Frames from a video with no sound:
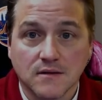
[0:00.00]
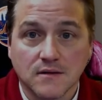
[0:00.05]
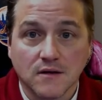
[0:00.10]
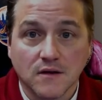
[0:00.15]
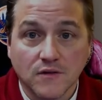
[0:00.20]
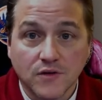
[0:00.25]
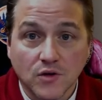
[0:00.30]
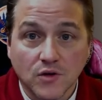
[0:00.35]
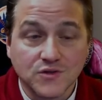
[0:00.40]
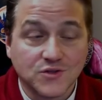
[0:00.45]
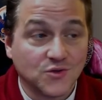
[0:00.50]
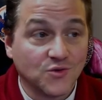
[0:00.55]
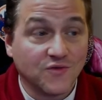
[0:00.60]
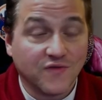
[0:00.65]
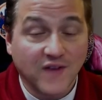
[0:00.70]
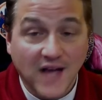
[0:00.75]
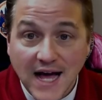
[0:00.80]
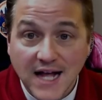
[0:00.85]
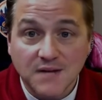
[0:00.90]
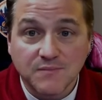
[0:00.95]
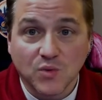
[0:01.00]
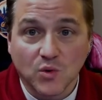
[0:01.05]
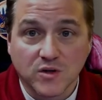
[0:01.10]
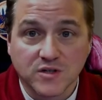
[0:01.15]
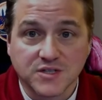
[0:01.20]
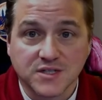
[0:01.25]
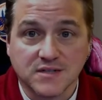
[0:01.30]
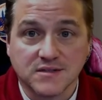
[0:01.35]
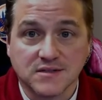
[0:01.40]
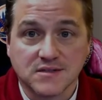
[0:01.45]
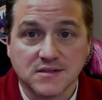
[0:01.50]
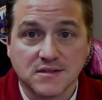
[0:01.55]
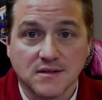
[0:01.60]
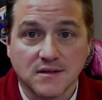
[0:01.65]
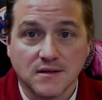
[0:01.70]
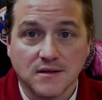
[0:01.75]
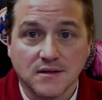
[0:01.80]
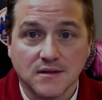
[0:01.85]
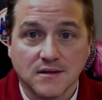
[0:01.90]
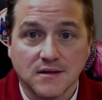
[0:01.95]
those who've had abortions
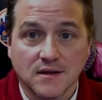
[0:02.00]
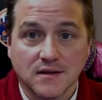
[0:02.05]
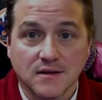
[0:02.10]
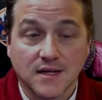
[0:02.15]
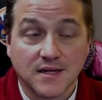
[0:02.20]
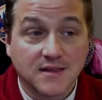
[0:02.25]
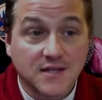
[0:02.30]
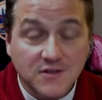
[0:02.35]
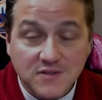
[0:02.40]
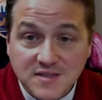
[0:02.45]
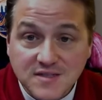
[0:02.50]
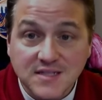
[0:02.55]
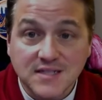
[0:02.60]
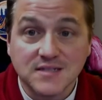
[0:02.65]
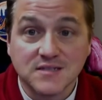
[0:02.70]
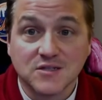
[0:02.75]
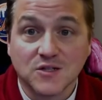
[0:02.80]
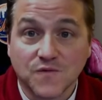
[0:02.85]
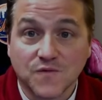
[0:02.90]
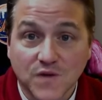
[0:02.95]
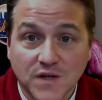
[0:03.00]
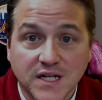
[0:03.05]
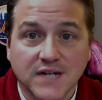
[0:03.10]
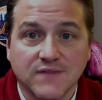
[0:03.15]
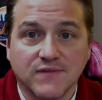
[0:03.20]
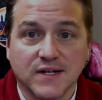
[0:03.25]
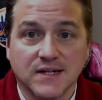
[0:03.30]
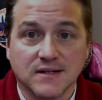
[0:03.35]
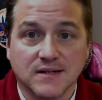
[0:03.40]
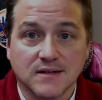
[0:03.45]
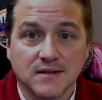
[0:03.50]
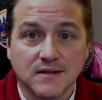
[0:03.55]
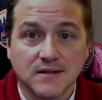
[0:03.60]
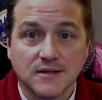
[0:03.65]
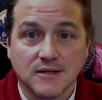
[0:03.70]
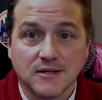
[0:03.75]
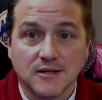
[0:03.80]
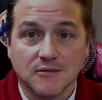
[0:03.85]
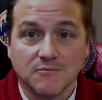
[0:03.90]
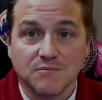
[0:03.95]
that their sins are forgiven
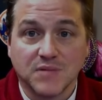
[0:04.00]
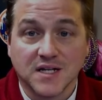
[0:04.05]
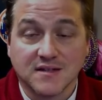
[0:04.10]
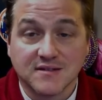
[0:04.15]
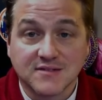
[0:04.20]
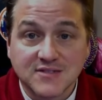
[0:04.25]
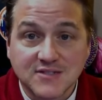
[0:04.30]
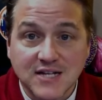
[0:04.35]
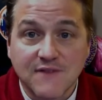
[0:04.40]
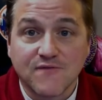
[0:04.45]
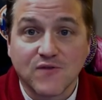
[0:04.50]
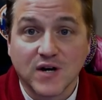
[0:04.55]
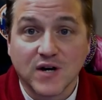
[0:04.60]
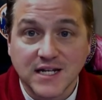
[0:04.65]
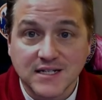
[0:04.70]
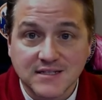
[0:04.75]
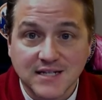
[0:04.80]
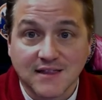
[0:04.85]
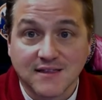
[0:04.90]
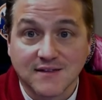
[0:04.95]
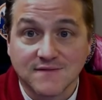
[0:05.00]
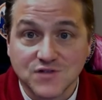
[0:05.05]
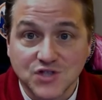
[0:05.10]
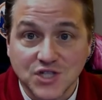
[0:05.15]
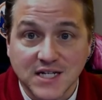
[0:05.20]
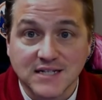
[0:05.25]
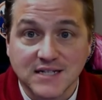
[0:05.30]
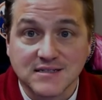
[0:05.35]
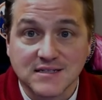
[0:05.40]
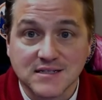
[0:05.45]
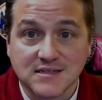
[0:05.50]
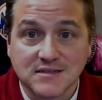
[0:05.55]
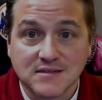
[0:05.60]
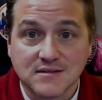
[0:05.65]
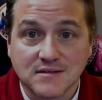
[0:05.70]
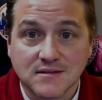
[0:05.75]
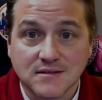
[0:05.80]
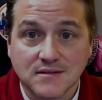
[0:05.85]
by the suffering and death of Jesus.